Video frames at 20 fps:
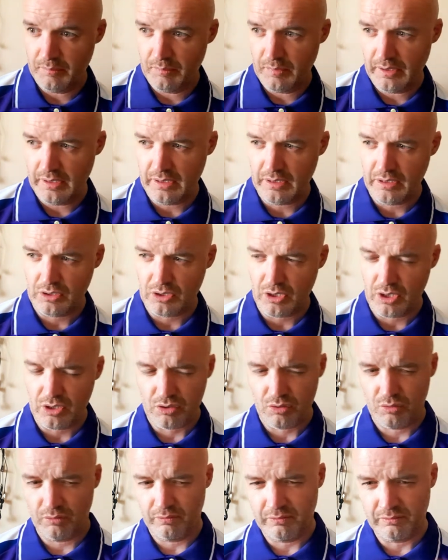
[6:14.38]
It's
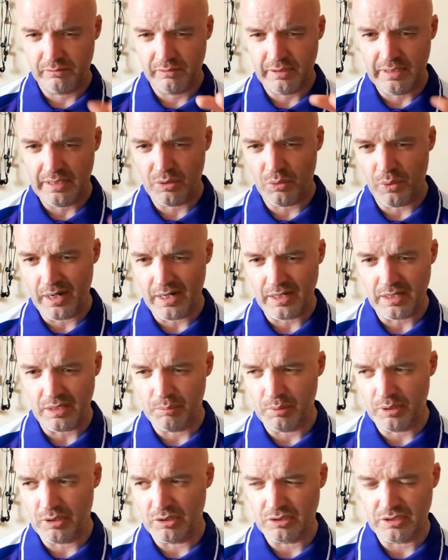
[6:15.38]
really quirky,
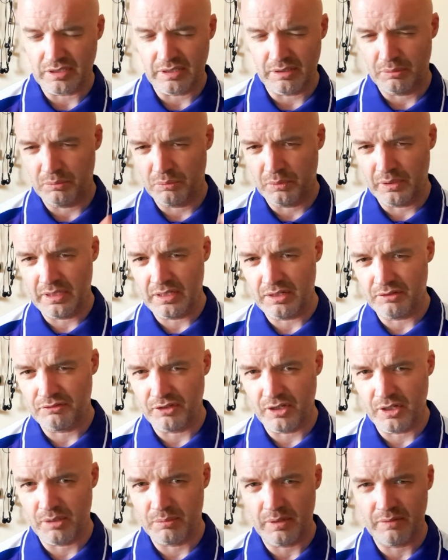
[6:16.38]
because within the
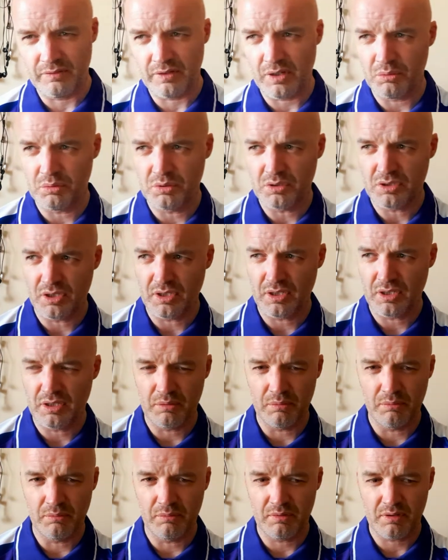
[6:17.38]
film, even though it was like,
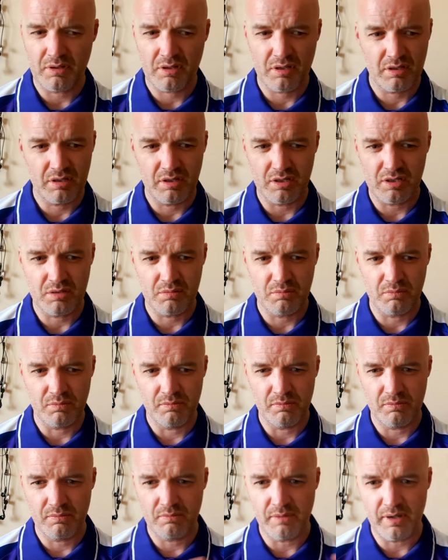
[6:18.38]

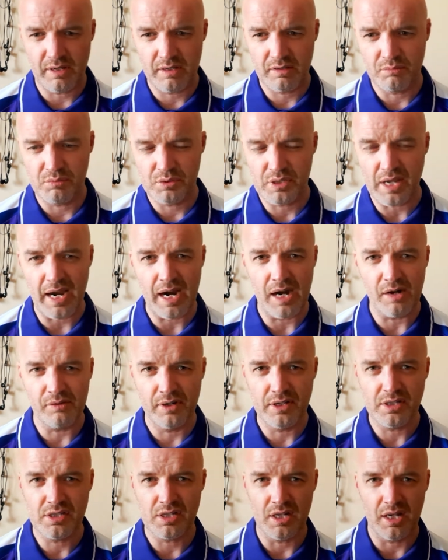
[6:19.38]
it was
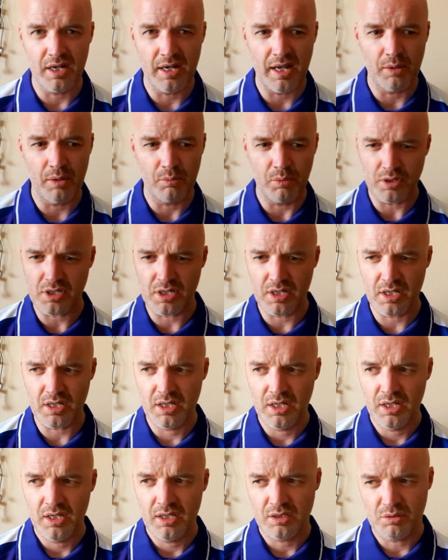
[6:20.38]
heart-wrenching, and that watching it,
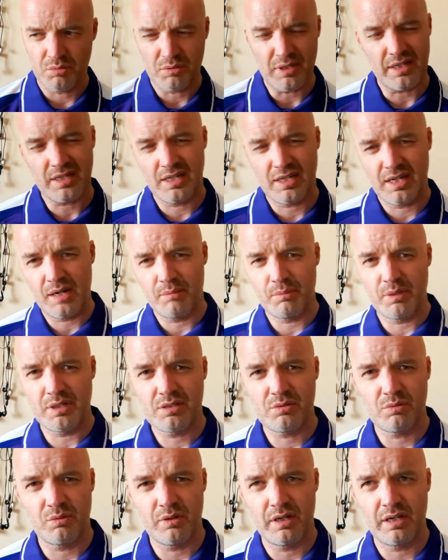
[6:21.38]
there was actually
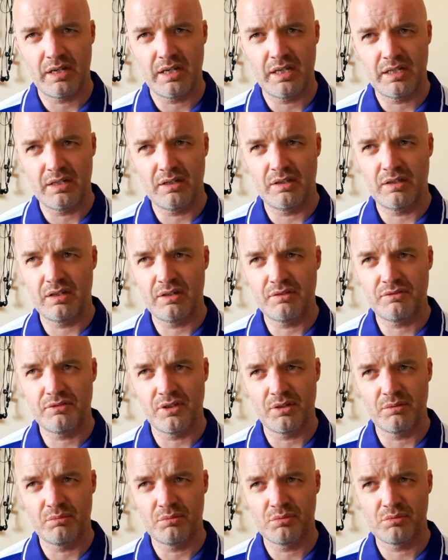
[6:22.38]
elements where in the
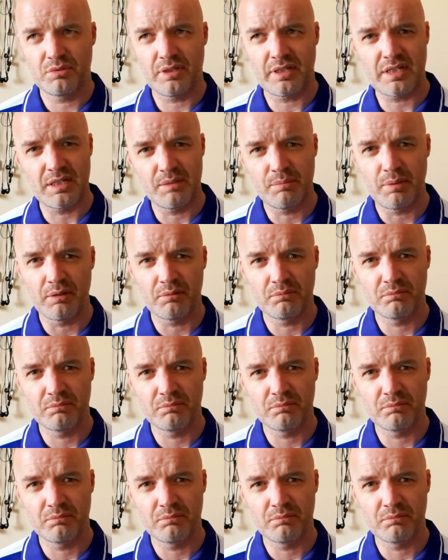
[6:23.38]
film it was actually a